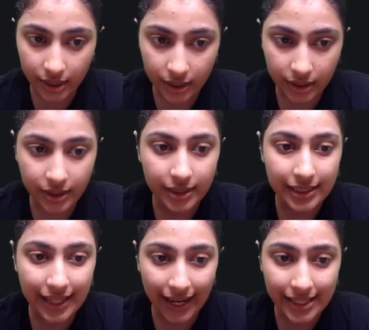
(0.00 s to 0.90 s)
year,
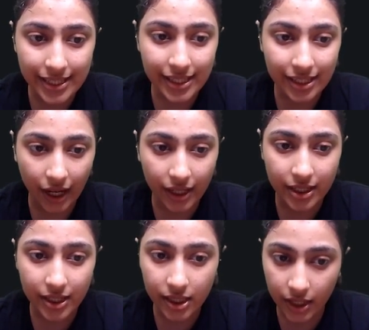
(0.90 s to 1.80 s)

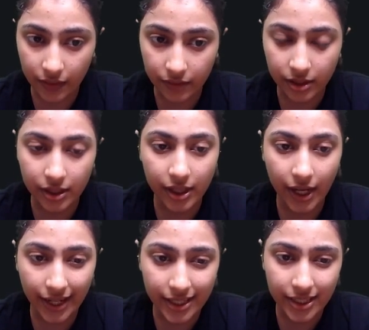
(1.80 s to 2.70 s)
1997 and
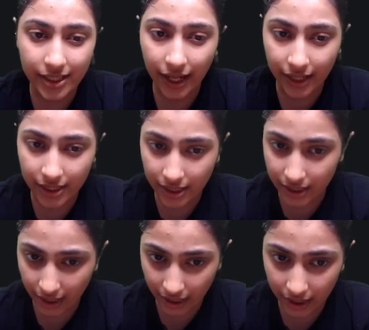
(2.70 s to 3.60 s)

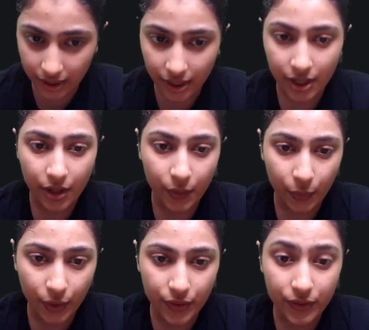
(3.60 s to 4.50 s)
1998,
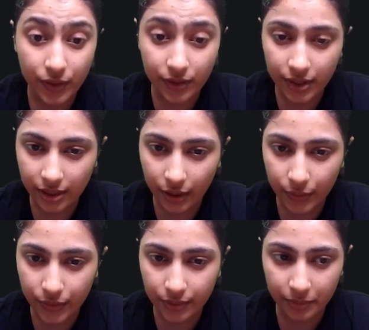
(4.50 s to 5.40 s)
was
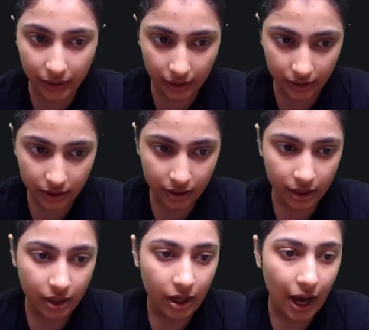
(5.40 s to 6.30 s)
60,000 million.
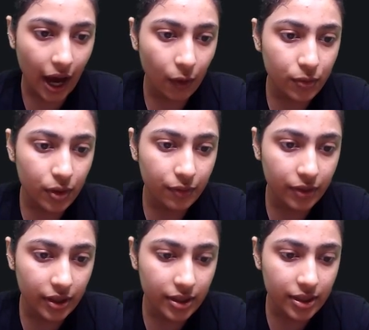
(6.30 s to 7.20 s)
Out of
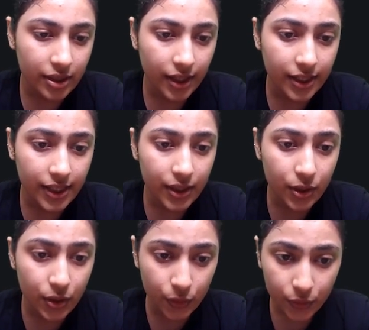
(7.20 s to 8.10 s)
this,
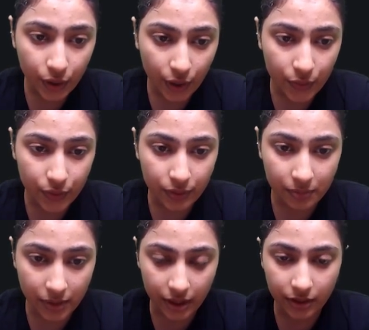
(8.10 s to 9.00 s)
32,000
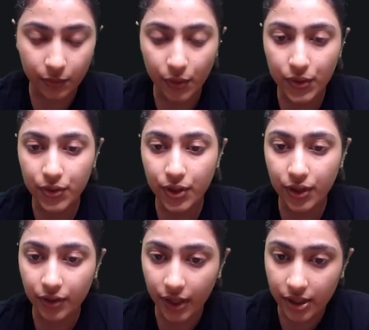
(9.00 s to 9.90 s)
million was
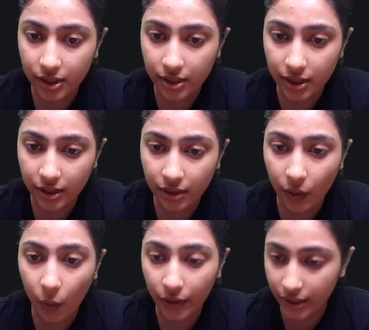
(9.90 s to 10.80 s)
generated in the
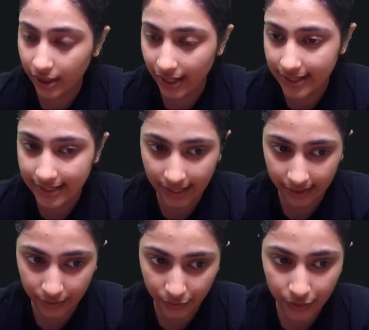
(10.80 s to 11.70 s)
organized
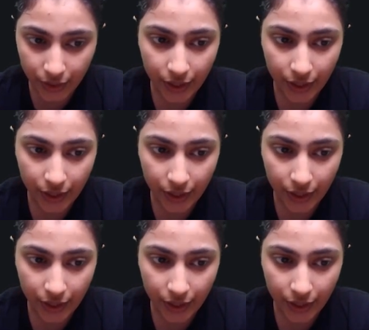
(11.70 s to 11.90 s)
sector.